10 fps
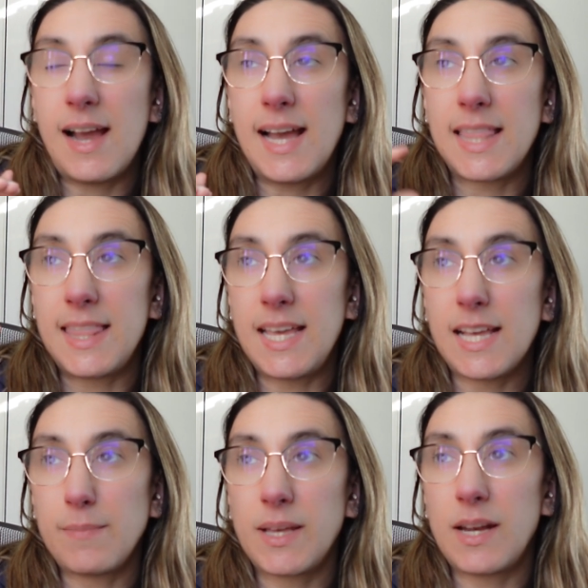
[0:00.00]
I think
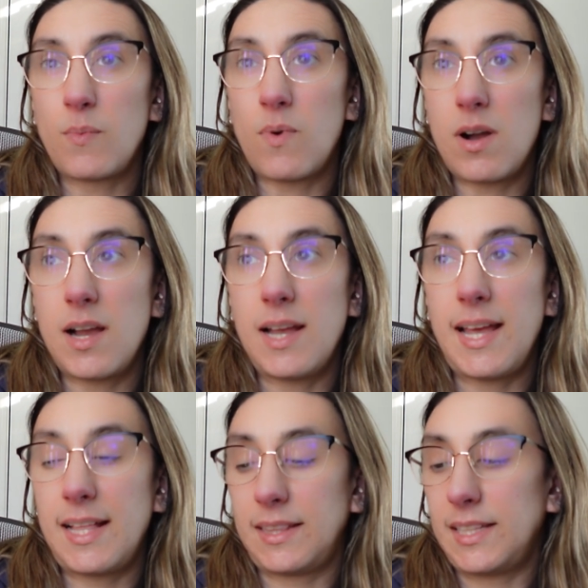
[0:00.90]
I'm gonna want
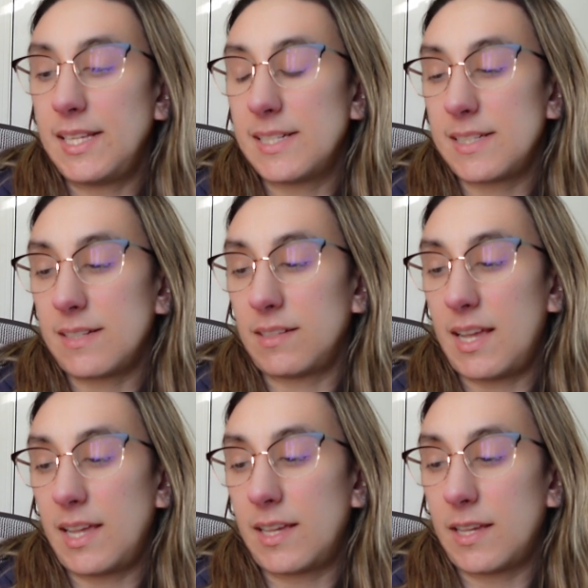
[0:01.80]
at least
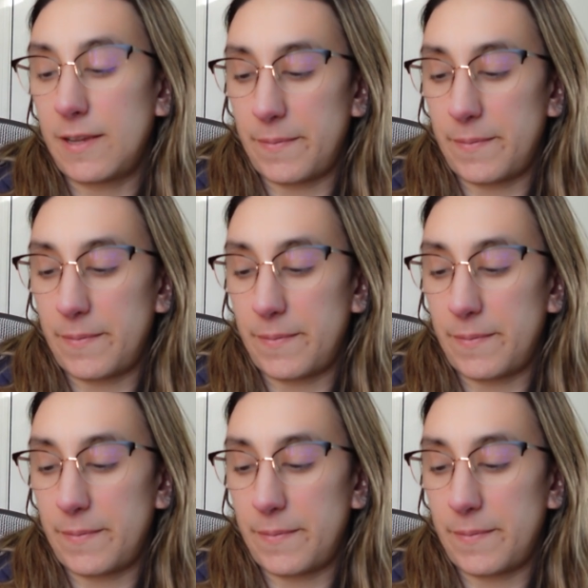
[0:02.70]
like